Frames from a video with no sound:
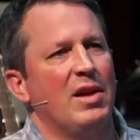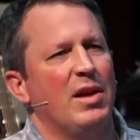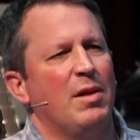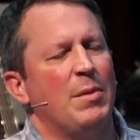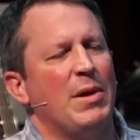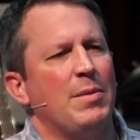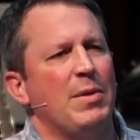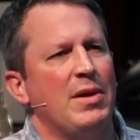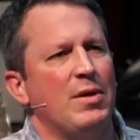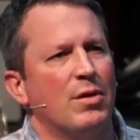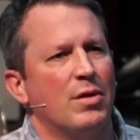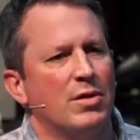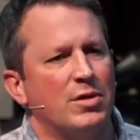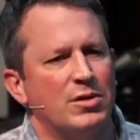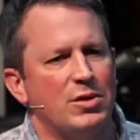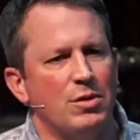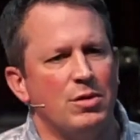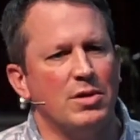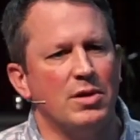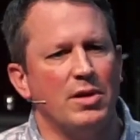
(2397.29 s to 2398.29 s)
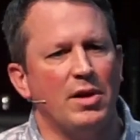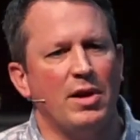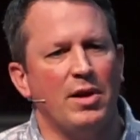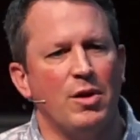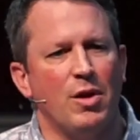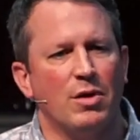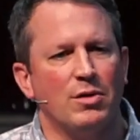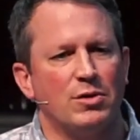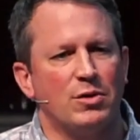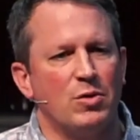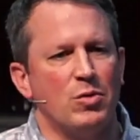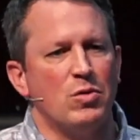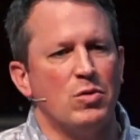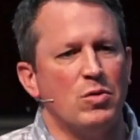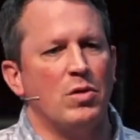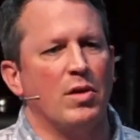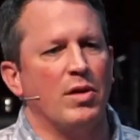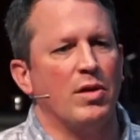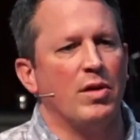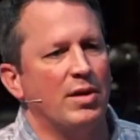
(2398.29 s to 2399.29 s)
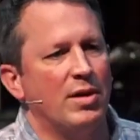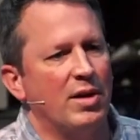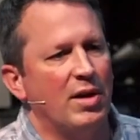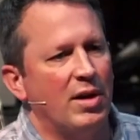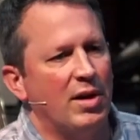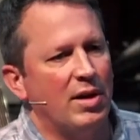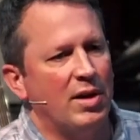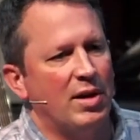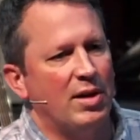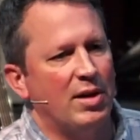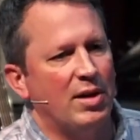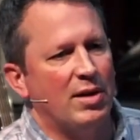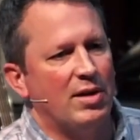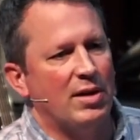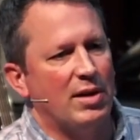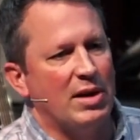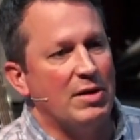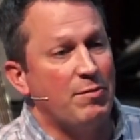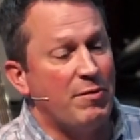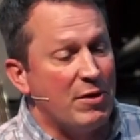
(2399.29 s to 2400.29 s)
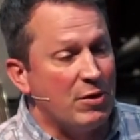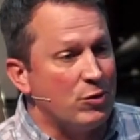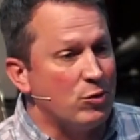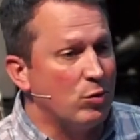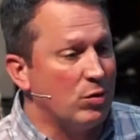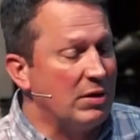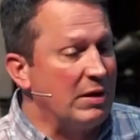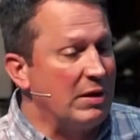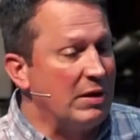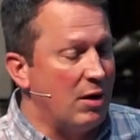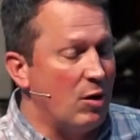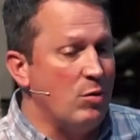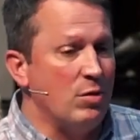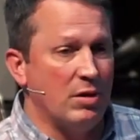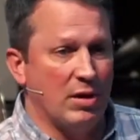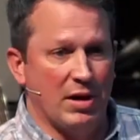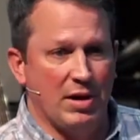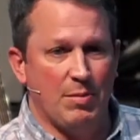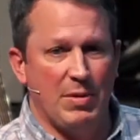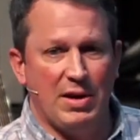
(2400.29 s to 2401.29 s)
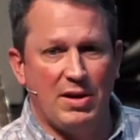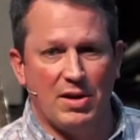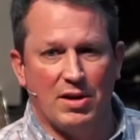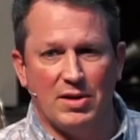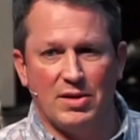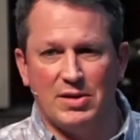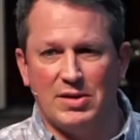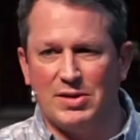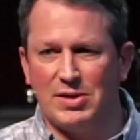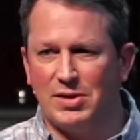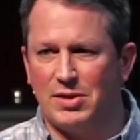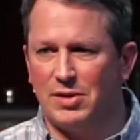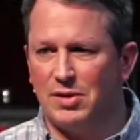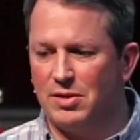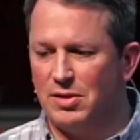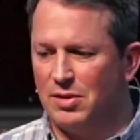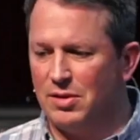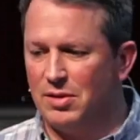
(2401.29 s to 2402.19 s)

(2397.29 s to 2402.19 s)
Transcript: Maybe you're a student and you're at school and it feels really lonely because